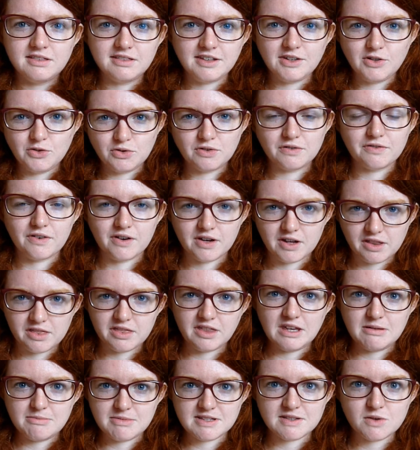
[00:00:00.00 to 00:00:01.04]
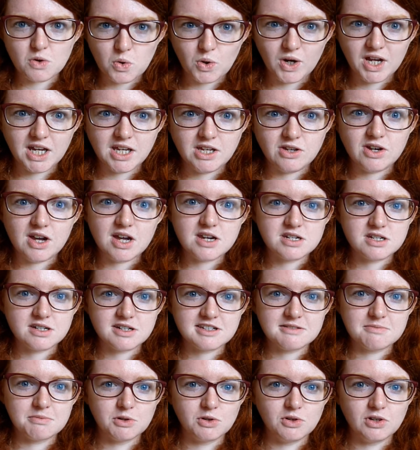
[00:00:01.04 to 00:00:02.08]
the unifying theme is queer, you get to
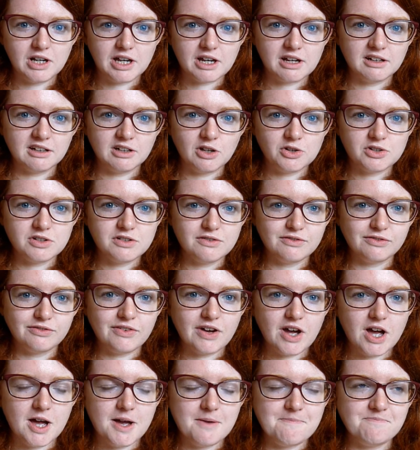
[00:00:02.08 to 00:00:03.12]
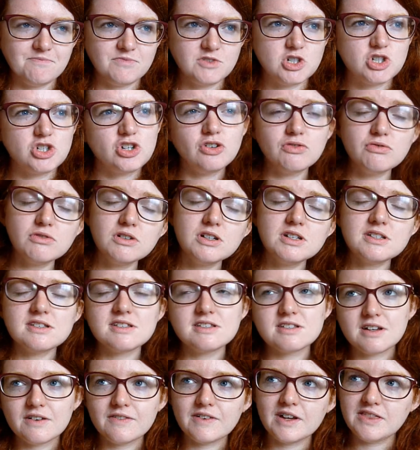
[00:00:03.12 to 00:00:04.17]
explore like a lot of um, genres and
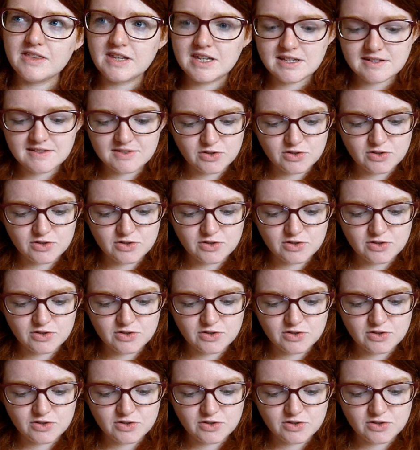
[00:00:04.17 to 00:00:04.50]
stuff like this.